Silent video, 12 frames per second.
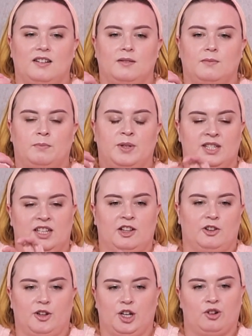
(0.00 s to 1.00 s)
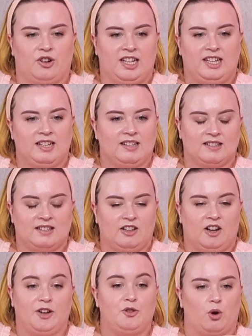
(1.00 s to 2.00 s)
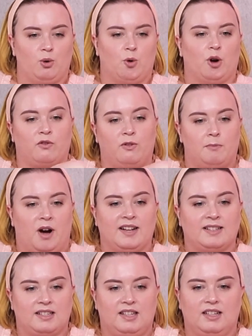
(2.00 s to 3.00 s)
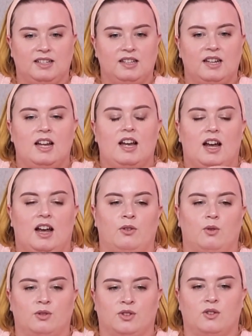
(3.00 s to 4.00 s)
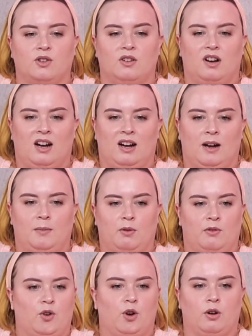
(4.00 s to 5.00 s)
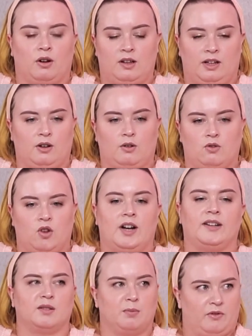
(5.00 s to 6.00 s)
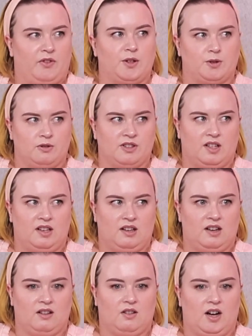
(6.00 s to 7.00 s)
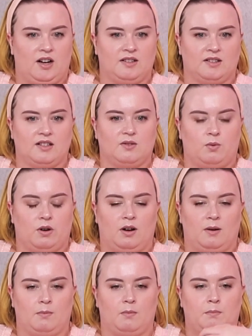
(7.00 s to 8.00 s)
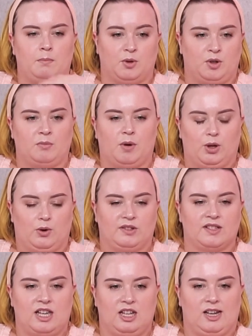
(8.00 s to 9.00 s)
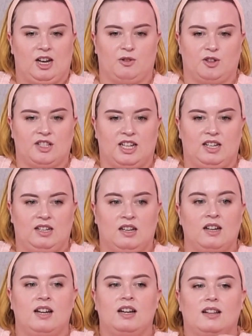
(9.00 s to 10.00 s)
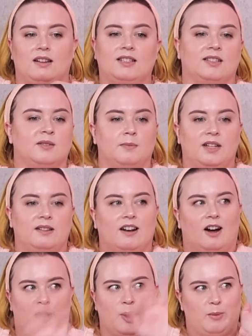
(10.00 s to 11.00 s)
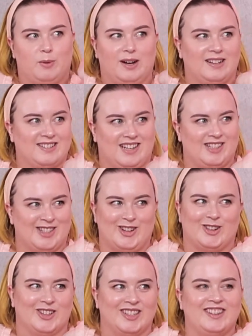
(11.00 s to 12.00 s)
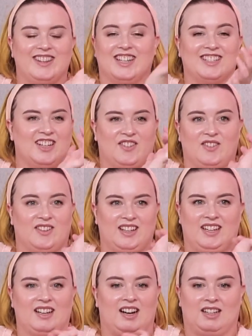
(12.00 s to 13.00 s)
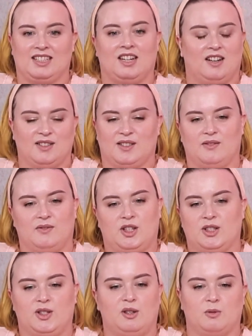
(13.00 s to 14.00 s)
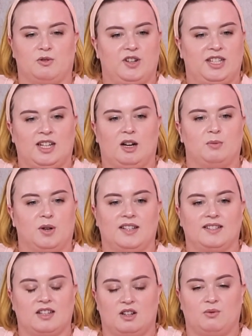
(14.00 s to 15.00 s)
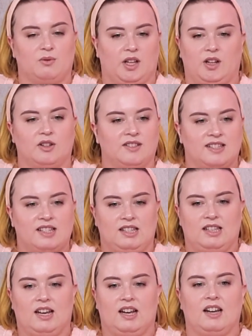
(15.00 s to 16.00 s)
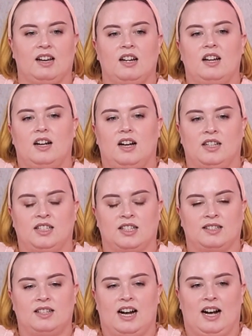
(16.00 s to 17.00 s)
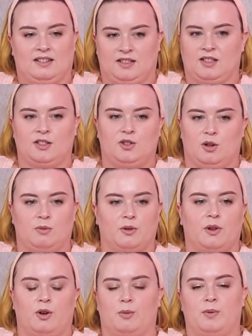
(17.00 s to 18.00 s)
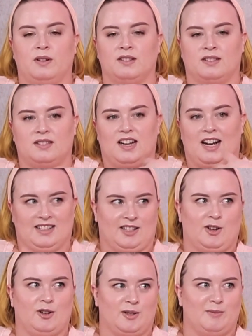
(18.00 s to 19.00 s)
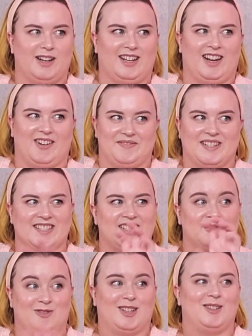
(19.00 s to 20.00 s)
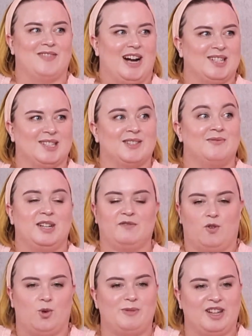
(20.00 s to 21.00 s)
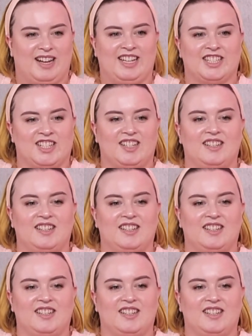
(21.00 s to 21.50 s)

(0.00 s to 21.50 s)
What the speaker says: particular ingredients that I know work for my skin. And also I prefer clinical lines, professional skincare lines when I'm building my own skincare routine. That doesn't mean that other brands aren't good. There definitely are tons of consumer retail brands that are really good skincare. As a dermal therapist, as a cosmetic chemist, it really matters to me formulation.